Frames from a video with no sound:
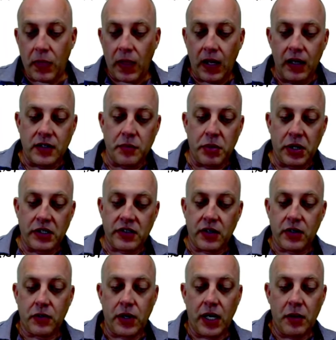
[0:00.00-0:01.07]
It depends on the
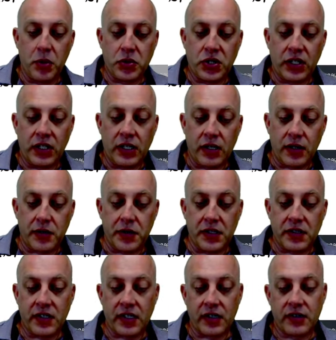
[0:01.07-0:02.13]
ground motion
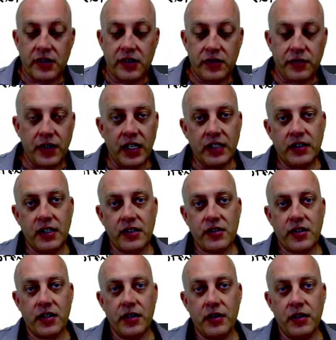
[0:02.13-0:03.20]
characteristics, right? Does
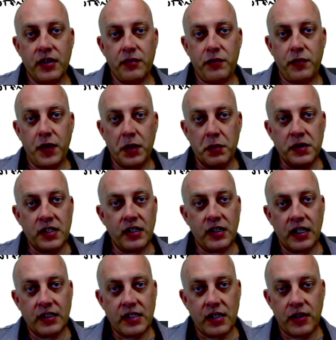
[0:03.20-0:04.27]
the frequency
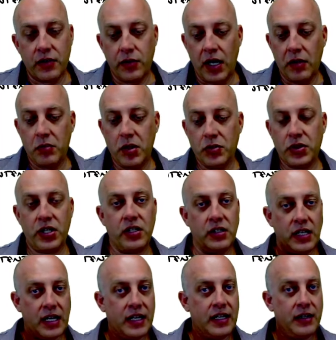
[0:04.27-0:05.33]
content of the ground motion
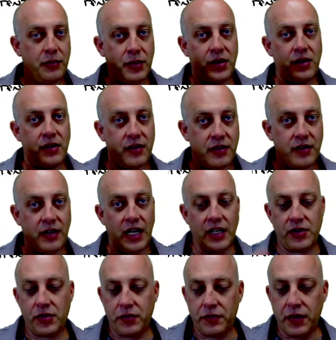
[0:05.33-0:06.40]
align with the
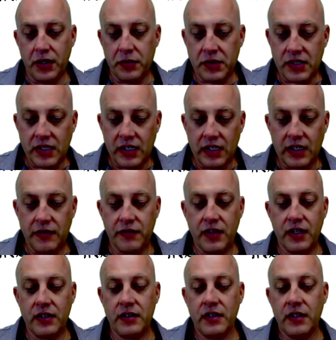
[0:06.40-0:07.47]
natural frequency
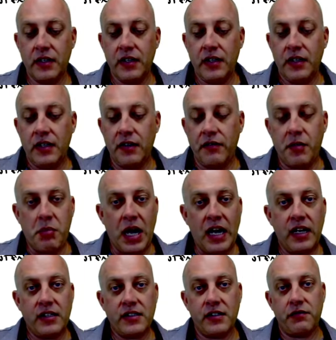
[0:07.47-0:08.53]
of the
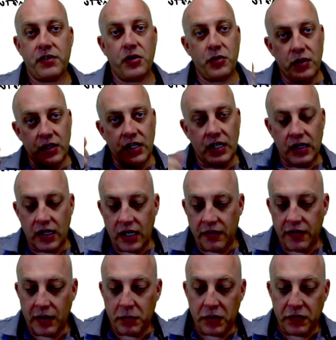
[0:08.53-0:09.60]
mass? If so, you'd get a lot of
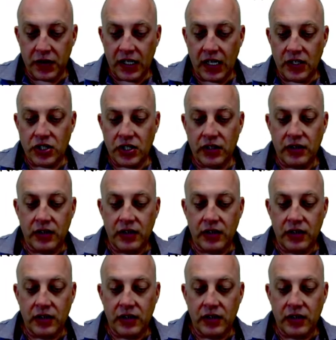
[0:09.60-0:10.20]
amplification.